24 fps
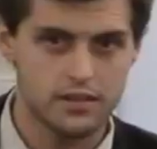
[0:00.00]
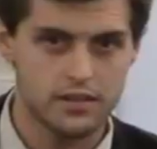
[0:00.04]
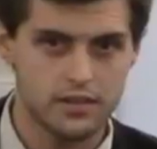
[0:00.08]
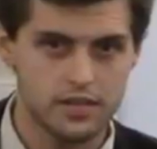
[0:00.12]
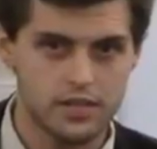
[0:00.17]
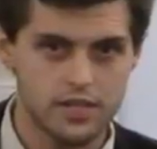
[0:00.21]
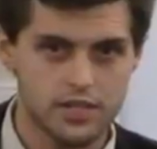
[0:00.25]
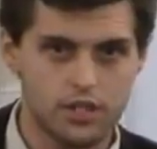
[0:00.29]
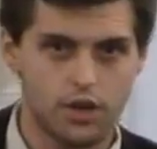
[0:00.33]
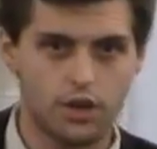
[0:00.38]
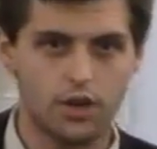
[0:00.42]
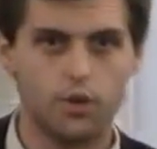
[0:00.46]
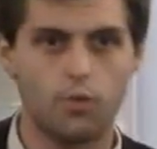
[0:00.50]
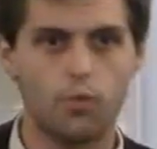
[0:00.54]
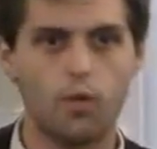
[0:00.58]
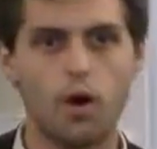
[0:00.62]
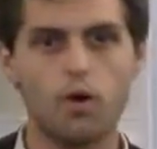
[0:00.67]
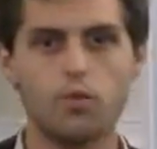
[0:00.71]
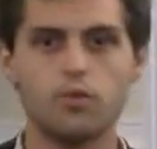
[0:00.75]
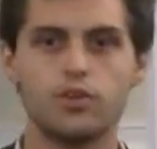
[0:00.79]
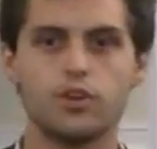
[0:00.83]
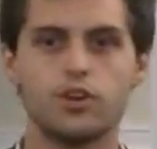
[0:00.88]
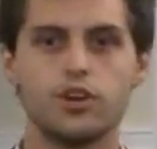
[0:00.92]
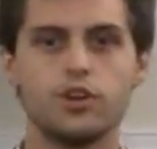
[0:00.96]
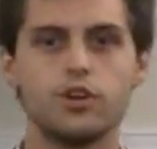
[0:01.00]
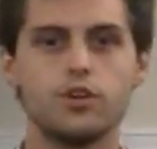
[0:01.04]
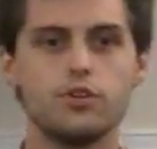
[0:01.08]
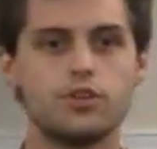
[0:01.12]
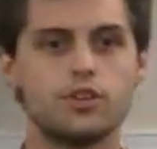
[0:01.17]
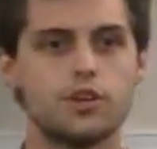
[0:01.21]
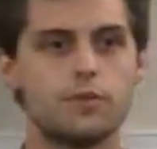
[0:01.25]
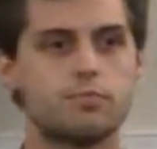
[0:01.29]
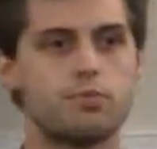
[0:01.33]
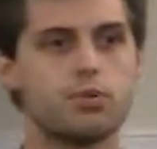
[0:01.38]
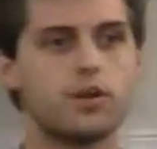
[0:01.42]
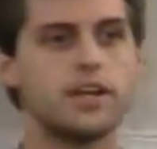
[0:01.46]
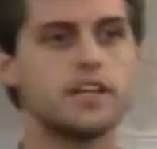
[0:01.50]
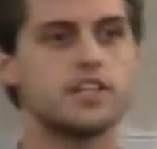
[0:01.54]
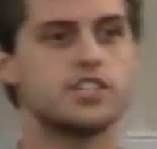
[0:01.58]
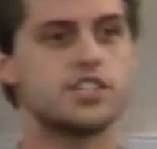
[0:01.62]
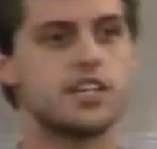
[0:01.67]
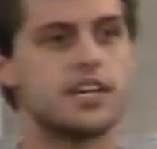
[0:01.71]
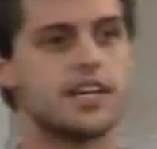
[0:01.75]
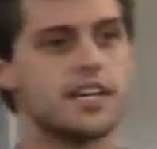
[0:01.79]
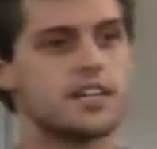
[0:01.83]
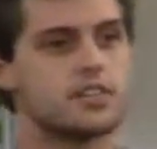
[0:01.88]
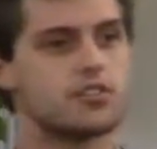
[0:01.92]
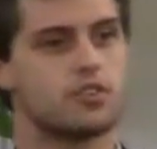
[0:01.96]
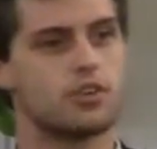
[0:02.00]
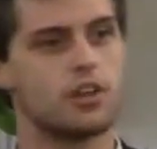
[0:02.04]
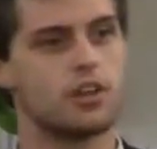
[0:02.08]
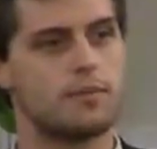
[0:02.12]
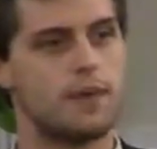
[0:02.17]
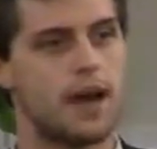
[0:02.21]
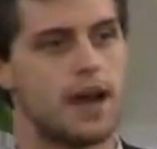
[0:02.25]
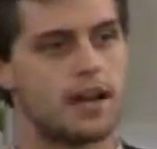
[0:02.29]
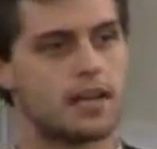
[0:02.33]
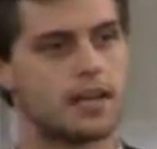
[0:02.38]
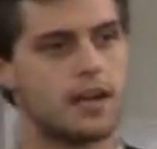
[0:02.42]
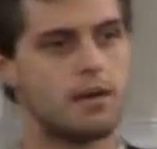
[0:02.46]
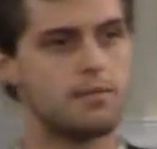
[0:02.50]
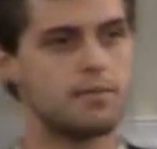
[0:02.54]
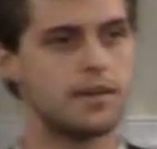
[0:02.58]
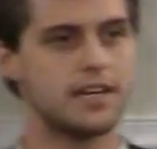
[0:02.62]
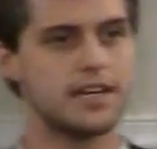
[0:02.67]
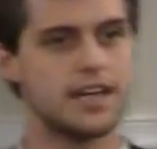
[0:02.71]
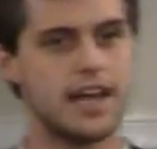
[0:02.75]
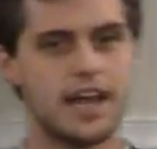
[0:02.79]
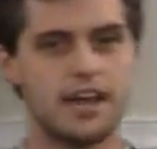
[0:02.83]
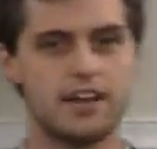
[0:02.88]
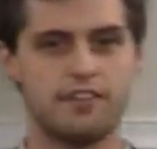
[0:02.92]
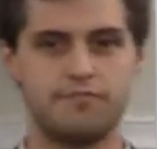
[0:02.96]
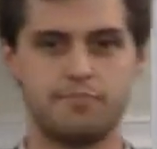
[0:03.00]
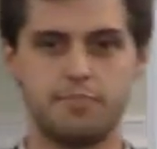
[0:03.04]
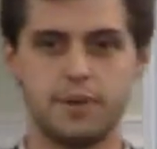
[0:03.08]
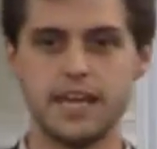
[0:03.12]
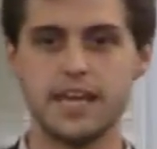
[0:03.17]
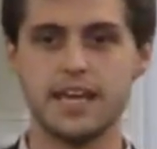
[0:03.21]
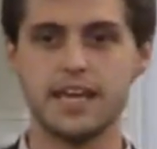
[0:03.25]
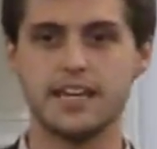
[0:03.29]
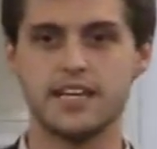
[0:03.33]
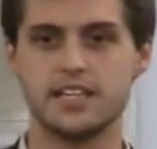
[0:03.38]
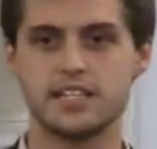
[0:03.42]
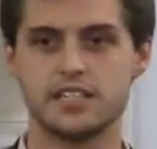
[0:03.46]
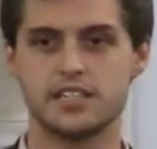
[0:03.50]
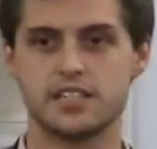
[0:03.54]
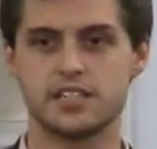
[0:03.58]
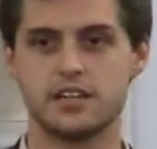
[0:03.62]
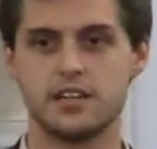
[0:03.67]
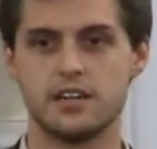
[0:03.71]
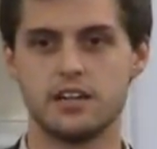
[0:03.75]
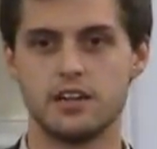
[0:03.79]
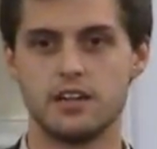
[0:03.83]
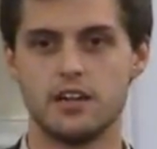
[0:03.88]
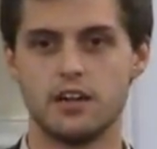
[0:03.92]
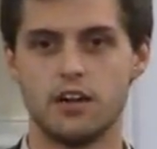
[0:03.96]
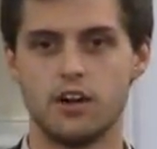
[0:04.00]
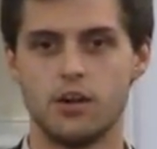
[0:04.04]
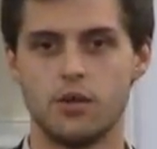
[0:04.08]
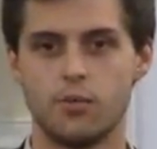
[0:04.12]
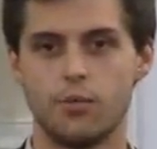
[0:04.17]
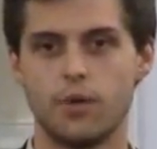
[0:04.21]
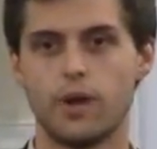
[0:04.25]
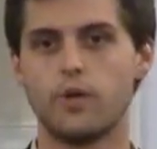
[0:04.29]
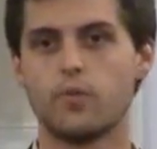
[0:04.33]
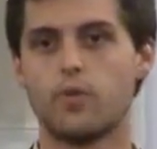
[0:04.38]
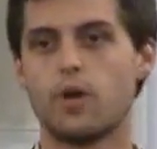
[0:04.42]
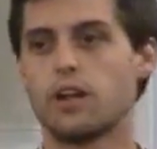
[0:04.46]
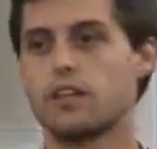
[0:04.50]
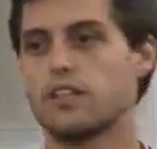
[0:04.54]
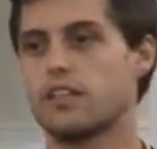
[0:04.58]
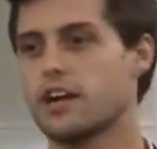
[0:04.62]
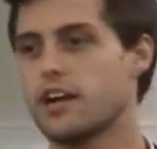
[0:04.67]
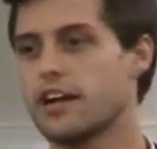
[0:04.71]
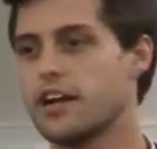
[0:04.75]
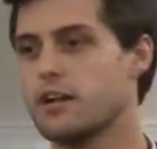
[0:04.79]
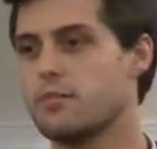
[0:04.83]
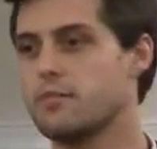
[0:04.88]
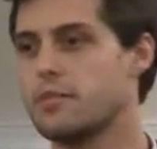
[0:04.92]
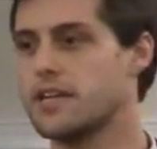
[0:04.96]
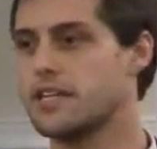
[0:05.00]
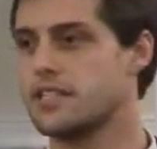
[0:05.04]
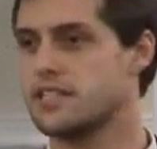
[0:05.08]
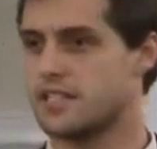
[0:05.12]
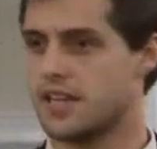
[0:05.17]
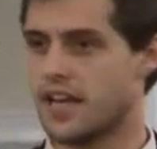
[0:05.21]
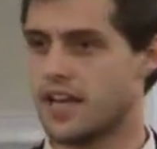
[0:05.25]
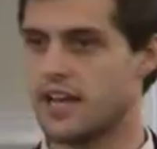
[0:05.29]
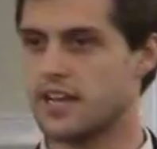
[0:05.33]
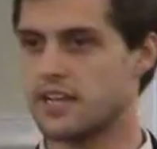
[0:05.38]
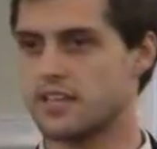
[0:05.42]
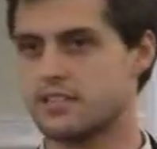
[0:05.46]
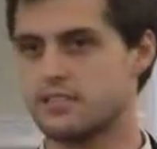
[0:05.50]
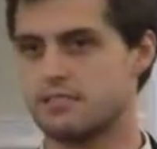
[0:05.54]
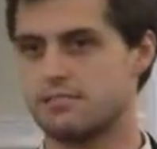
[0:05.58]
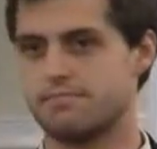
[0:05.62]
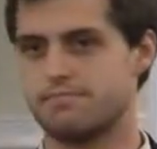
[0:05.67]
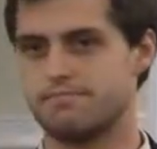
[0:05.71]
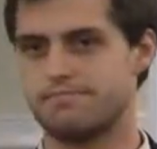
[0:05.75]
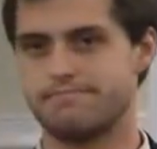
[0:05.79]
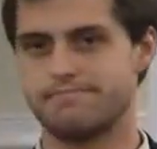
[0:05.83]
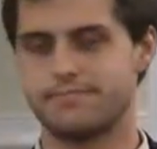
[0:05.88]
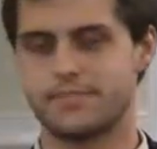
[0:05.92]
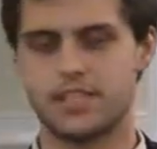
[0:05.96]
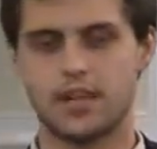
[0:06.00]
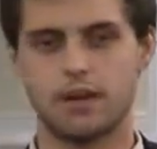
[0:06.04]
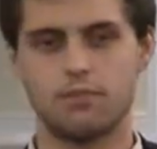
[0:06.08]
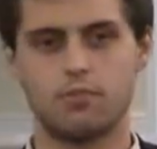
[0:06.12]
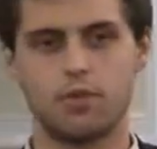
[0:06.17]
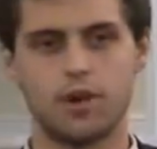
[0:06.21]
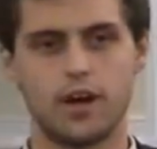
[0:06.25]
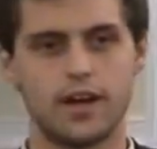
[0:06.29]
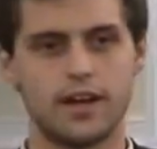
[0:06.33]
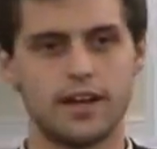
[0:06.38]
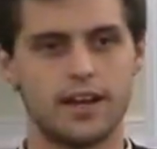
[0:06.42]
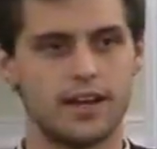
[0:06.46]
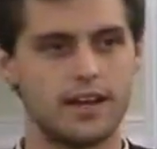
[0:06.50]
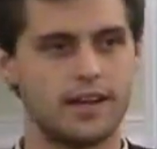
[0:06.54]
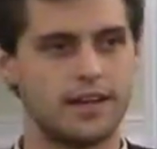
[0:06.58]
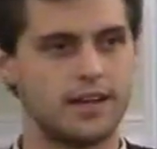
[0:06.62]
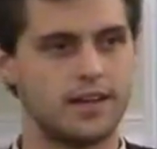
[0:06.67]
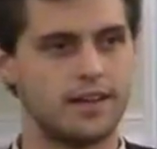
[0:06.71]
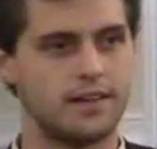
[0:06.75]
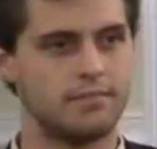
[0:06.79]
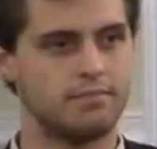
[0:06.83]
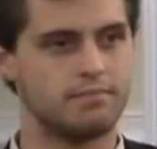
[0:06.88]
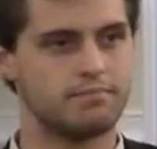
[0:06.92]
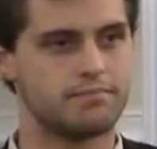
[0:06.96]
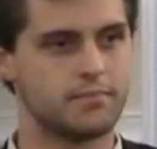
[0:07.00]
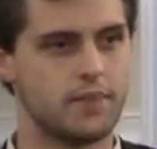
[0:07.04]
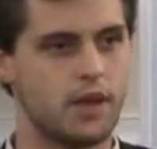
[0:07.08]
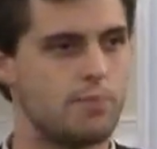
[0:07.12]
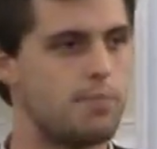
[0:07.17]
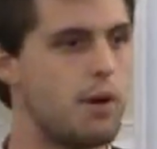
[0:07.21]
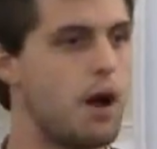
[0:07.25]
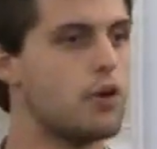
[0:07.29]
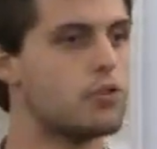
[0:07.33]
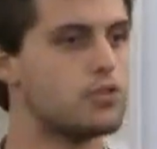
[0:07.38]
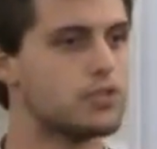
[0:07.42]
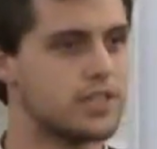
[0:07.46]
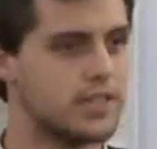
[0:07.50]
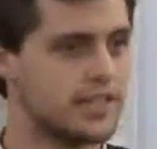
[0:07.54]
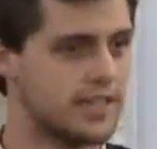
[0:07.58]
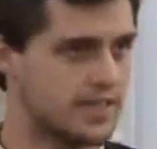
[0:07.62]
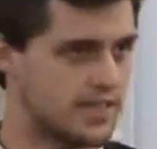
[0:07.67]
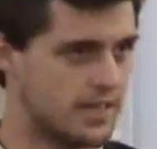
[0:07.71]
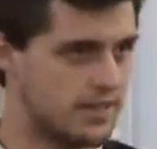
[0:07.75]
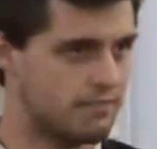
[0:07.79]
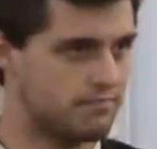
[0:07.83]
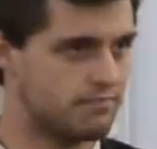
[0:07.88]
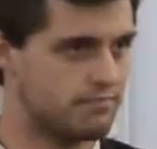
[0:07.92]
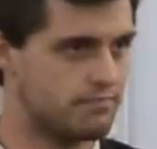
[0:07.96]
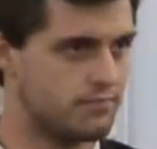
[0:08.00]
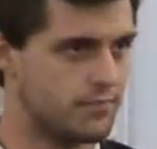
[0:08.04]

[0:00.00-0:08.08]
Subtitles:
So it won't do to preach to Israel about a coming day of peace when one of their enemies stands somewhat opposing them.